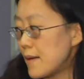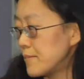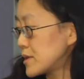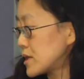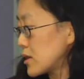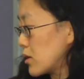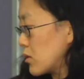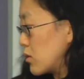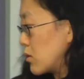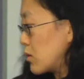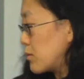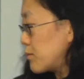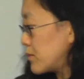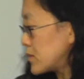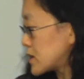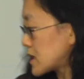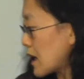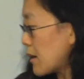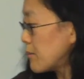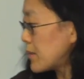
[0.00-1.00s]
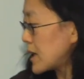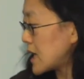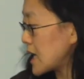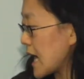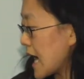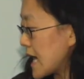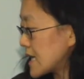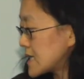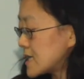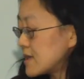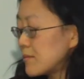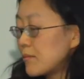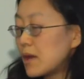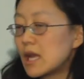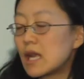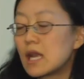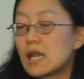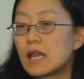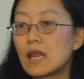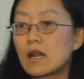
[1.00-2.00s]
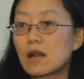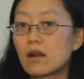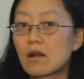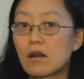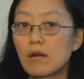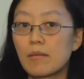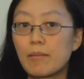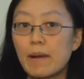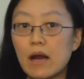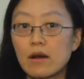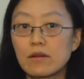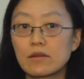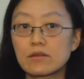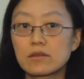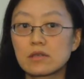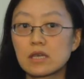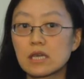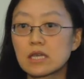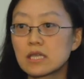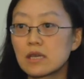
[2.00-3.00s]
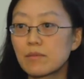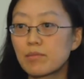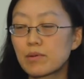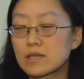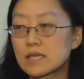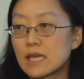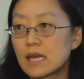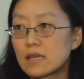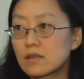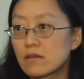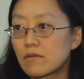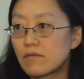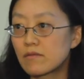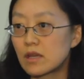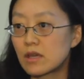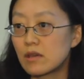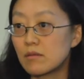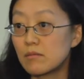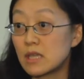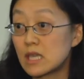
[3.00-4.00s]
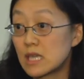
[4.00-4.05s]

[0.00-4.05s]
So somebody estimated that are about 60% of the human